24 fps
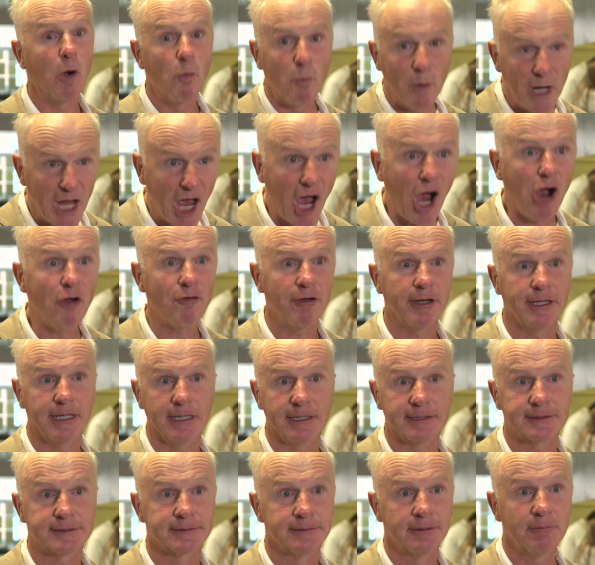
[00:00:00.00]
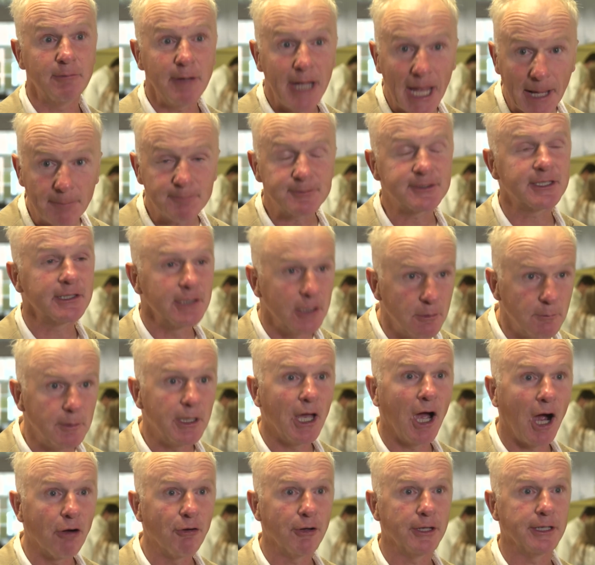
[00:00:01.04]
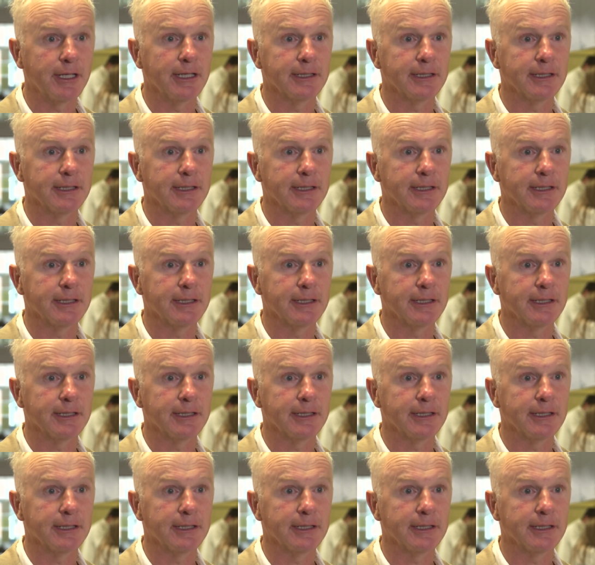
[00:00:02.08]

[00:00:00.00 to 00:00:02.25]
And we are in it. We absolutely are in